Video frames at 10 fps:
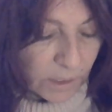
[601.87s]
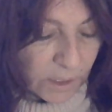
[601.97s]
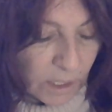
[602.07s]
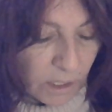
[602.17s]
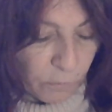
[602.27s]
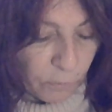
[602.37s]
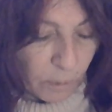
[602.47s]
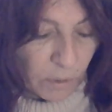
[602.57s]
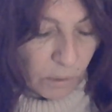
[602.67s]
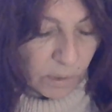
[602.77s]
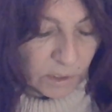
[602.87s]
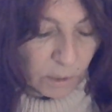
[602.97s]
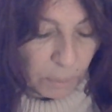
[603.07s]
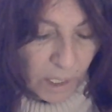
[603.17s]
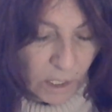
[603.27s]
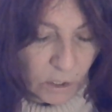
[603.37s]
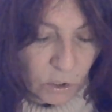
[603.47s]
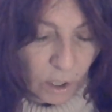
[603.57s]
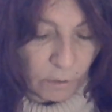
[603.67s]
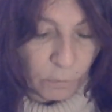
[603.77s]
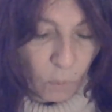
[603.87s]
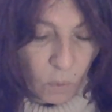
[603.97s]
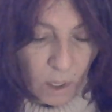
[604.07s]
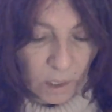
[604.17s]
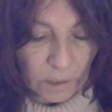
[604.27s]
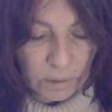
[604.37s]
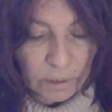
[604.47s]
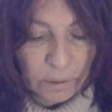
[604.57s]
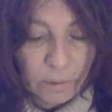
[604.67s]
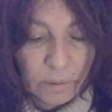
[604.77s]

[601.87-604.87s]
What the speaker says: What's hidden from you is the Page of Wands.